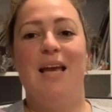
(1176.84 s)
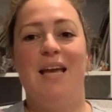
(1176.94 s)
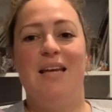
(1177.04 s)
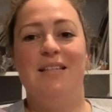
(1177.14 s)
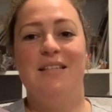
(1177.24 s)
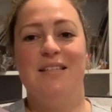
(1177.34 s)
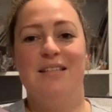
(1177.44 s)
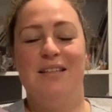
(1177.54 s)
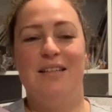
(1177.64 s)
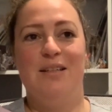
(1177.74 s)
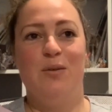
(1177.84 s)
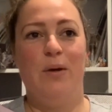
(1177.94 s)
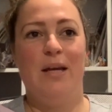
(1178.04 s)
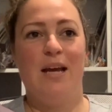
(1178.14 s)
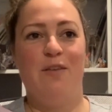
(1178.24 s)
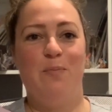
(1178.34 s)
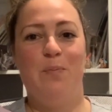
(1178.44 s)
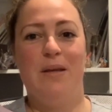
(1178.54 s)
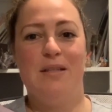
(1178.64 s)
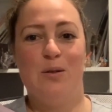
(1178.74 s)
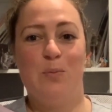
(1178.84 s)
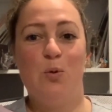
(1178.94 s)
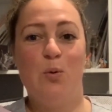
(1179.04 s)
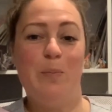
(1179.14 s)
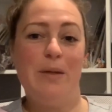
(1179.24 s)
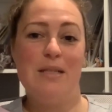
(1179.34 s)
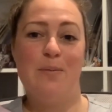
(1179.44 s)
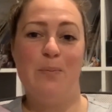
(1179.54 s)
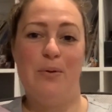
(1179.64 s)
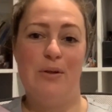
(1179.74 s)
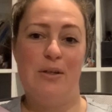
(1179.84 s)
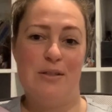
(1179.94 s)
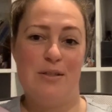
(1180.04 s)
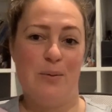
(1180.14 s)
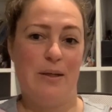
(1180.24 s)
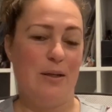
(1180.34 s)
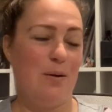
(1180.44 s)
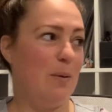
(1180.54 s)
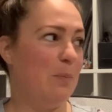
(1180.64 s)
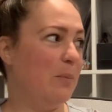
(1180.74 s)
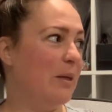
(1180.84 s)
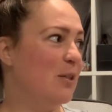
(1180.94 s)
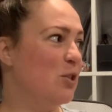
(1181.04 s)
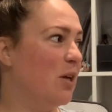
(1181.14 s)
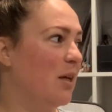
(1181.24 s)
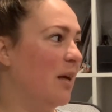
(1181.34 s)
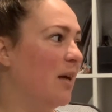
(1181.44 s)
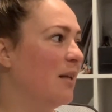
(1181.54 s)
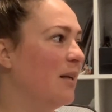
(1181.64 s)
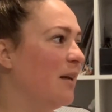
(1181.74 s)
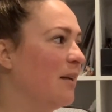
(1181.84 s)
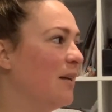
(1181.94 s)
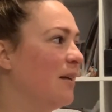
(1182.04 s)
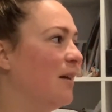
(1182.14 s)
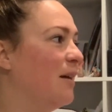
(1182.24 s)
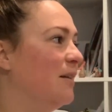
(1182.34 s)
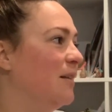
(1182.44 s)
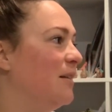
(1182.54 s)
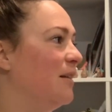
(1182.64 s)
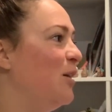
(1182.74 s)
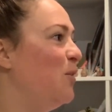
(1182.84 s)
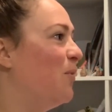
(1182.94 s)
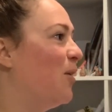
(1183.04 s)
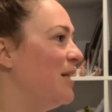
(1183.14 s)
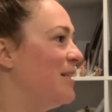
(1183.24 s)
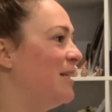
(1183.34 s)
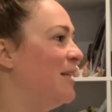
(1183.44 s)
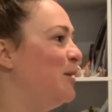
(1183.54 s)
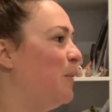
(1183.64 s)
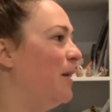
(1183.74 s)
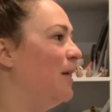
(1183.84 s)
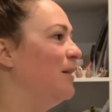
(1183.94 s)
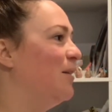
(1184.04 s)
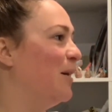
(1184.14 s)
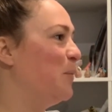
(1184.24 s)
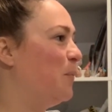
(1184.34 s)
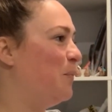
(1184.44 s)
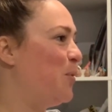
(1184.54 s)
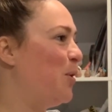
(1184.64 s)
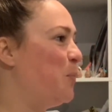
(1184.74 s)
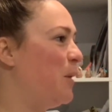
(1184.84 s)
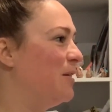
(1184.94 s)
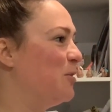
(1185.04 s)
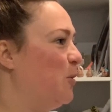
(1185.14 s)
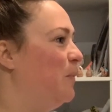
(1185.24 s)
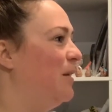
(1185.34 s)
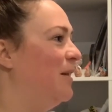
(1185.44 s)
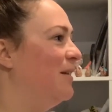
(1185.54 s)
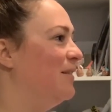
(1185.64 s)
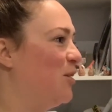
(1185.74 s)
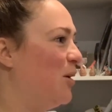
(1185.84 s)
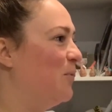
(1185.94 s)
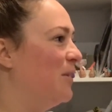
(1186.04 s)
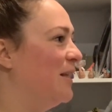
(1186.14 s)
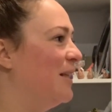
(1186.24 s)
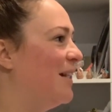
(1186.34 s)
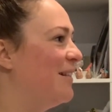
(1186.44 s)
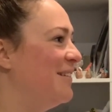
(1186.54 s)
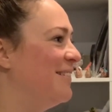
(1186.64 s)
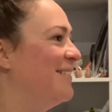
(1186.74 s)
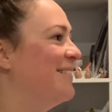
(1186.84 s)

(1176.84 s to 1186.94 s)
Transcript: And we're gonna have, it's called Beers and Burgers. So we're gonna go up and we're gonna try that. Are you right? Do you need to be like burping, stomping, like really loud?